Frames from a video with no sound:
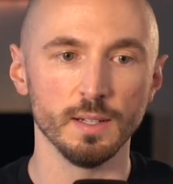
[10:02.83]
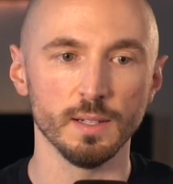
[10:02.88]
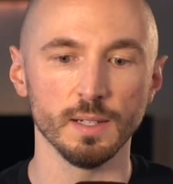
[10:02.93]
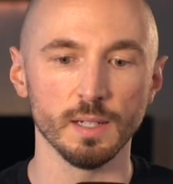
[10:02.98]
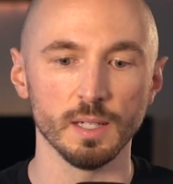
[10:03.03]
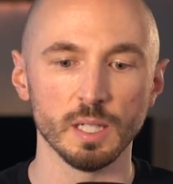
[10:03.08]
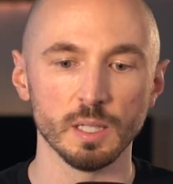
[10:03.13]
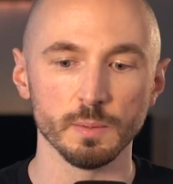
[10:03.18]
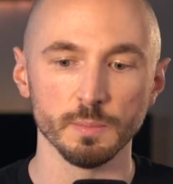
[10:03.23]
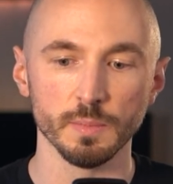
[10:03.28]

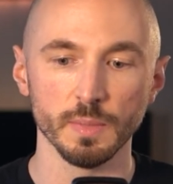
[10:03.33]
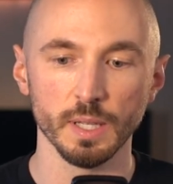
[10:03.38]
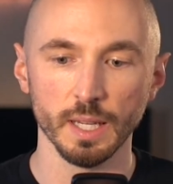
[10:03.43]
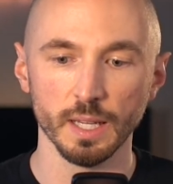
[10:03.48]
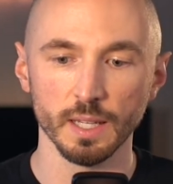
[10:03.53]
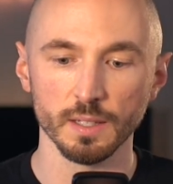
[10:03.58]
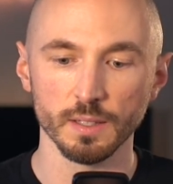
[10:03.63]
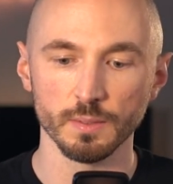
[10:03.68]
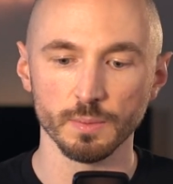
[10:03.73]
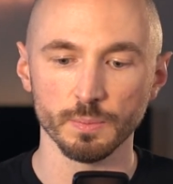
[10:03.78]

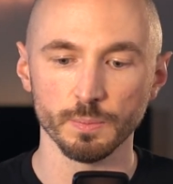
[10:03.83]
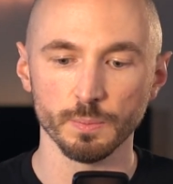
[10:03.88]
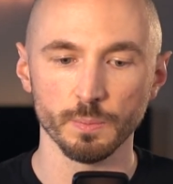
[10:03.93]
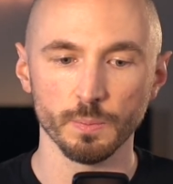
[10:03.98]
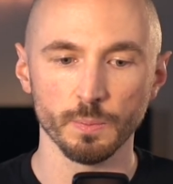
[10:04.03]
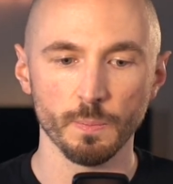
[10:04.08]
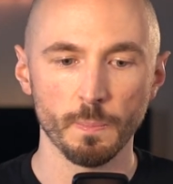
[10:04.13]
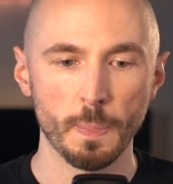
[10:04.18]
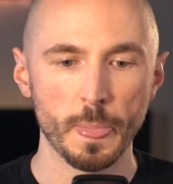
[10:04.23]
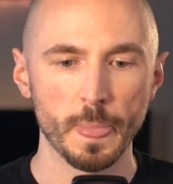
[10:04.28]
And
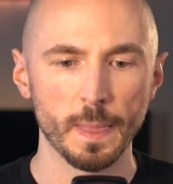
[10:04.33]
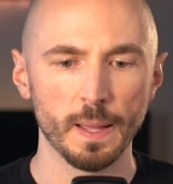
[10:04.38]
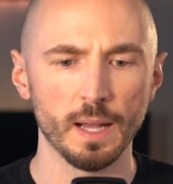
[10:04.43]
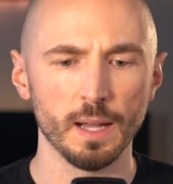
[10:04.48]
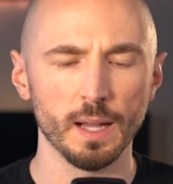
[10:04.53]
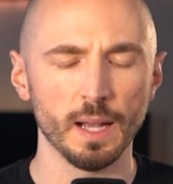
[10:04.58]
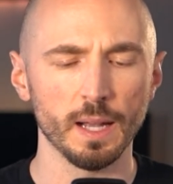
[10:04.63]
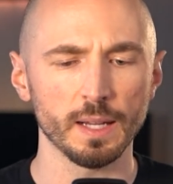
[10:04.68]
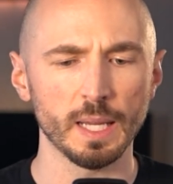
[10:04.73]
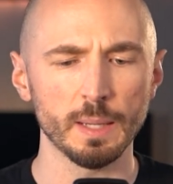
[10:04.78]

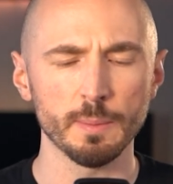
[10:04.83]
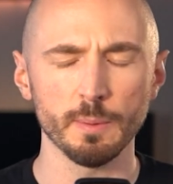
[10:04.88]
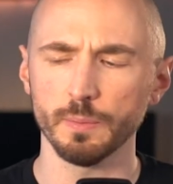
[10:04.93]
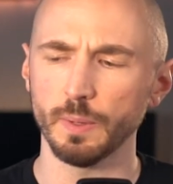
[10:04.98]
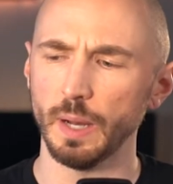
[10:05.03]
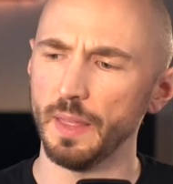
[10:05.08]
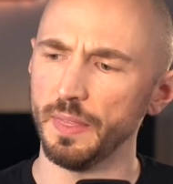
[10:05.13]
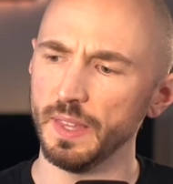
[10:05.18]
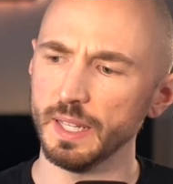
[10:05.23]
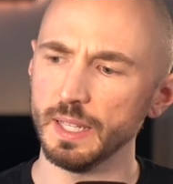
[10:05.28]
I can't remember,
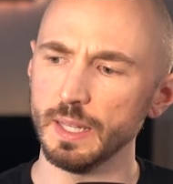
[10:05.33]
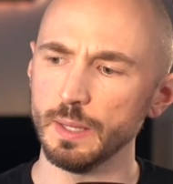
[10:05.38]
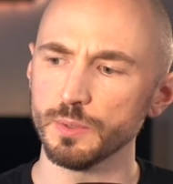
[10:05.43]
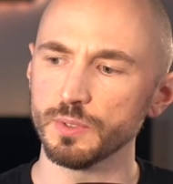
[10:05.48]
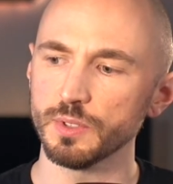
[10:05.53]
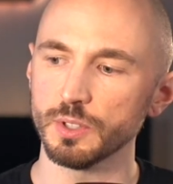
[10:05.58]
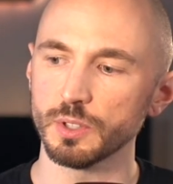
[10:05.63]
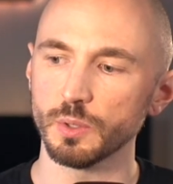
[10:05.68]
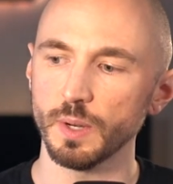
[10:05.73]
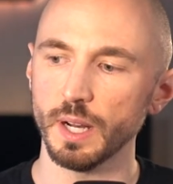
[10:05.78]
I think he was
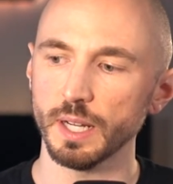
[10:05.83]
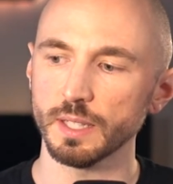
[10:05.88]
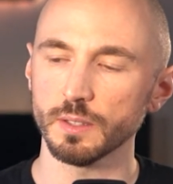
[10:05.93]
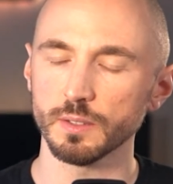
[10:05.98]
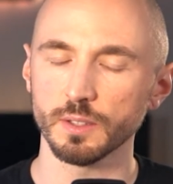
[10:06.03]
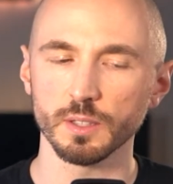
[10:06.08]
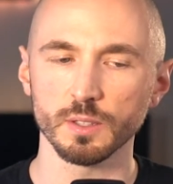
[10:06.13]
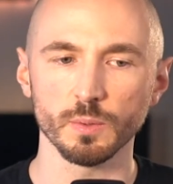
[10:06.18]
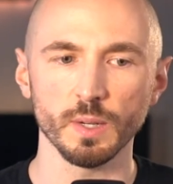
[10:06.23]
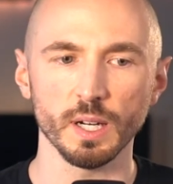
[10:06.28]
the
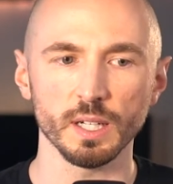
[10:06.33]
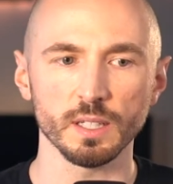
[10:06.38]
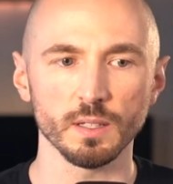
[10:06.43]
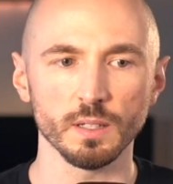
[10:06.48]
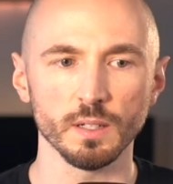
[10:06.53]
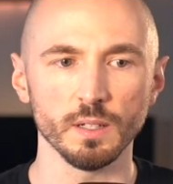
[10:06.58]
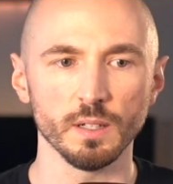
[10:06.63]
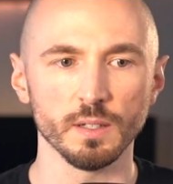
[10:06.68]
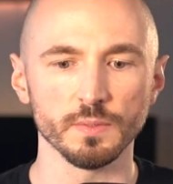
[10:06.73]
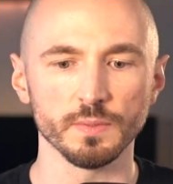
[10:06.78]
director
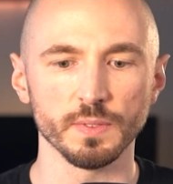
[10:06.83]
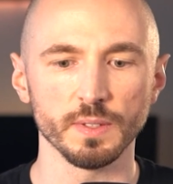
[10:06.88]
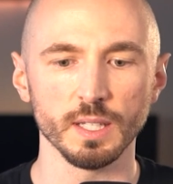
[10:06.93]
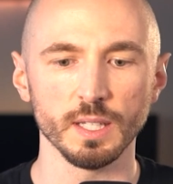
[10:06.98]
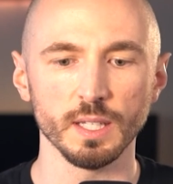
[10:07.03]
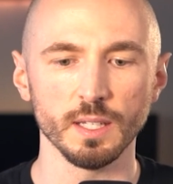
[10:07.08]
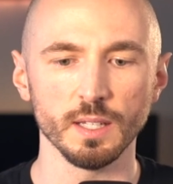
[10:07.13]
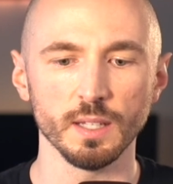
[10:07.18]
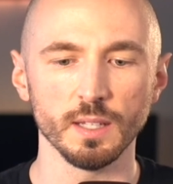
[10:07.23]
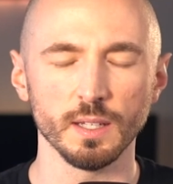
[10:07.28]
of
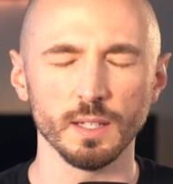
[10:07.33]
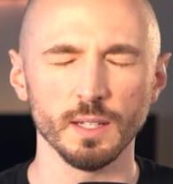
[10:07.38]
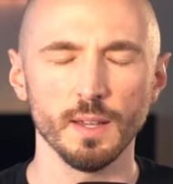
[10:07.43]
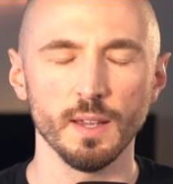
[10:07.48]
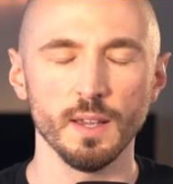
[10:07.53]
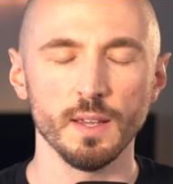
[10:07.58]
the